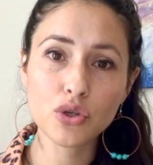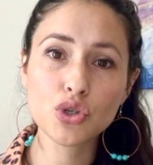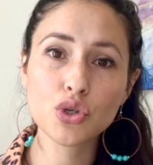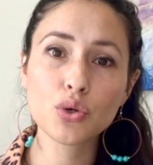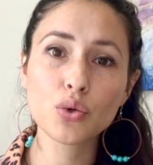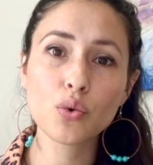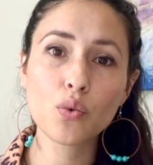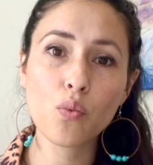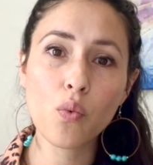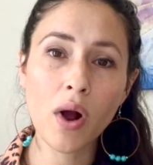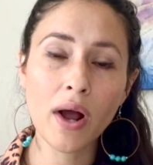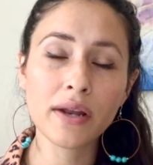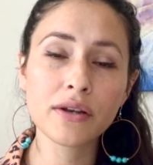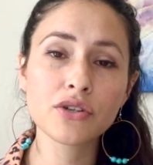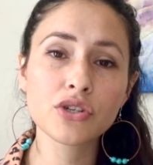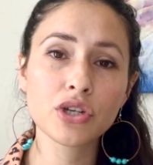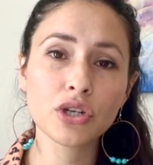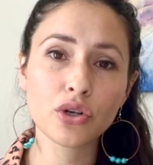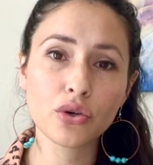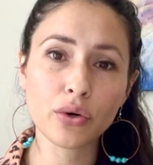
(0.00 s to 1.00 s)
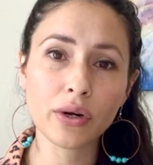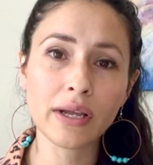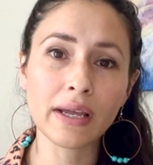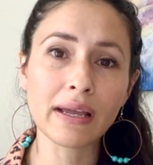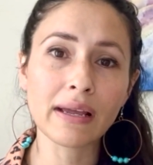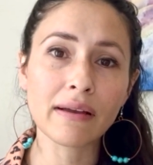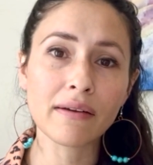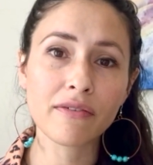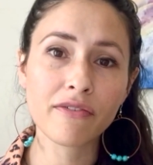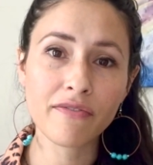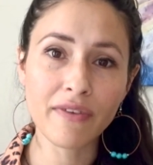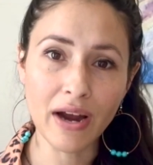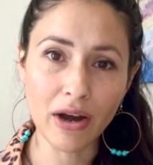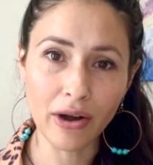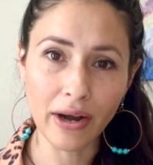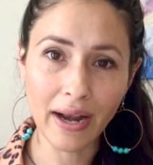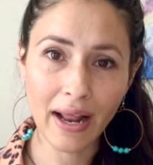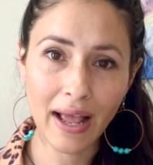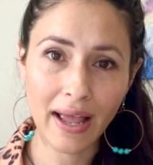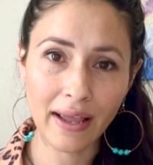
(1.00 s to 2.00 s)
to 1 degree
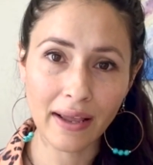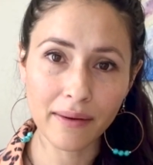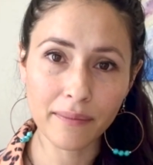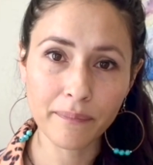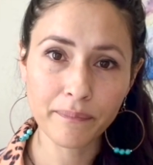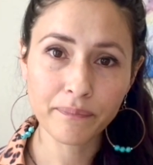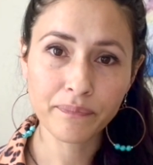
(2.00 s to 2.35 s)
Fahrenheit